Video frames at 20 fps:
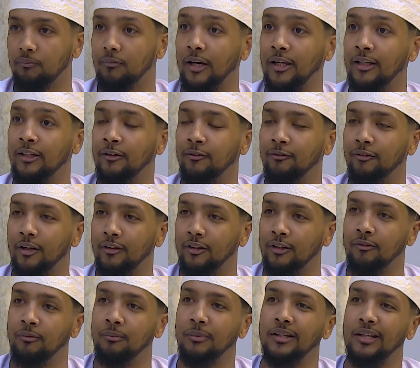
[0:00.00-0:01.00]
And in fact, he
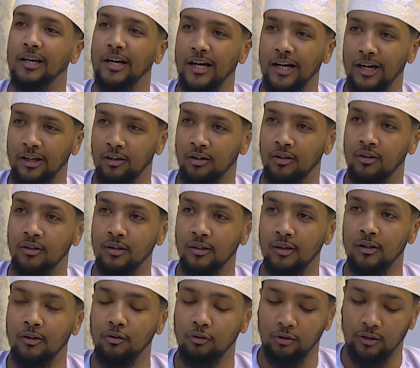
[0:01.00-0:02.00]
even made it higher
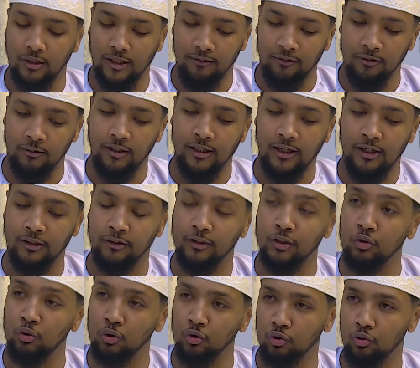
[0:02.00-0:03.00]
to give an
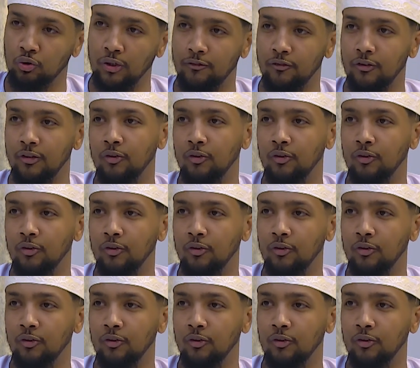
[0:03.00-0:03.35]
additional strength to these